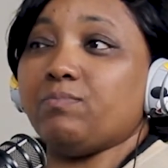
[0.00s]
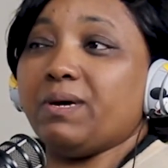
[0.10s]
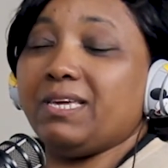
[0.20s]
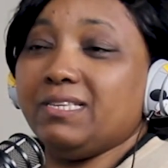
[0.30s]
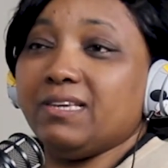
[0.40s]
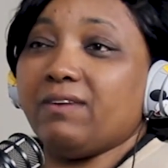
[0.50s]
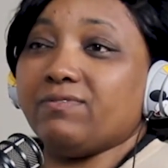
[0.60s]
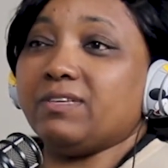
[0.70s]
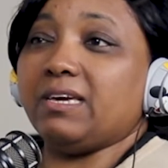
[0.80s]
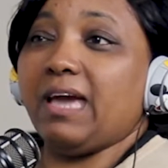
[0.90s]
but he
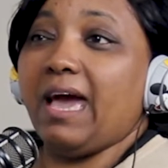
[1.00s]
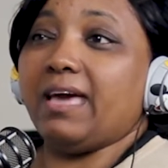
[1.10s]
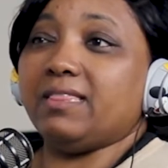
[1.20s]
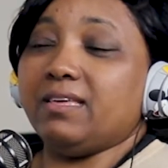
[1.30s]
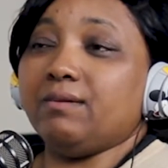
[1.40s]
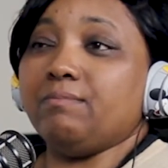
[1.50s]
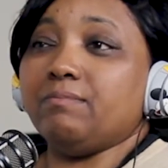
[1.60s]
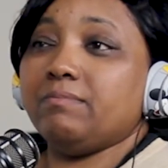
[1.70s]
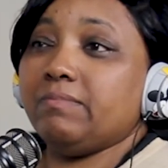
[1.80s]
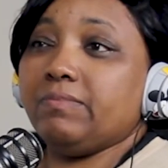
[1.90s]
definitely had them
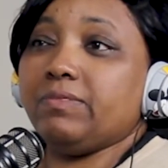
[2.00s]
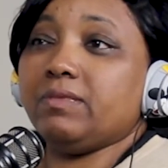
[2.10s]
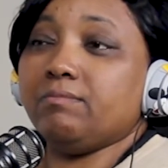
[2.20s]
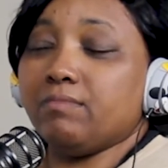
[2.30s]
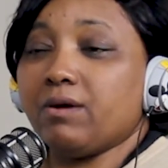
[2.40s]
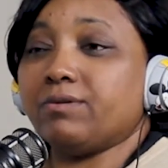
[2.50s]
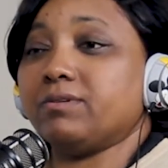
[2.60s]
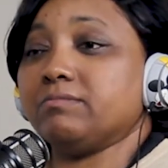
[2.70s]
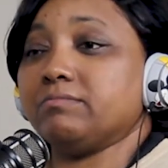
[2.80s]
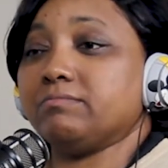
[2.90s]
murdered.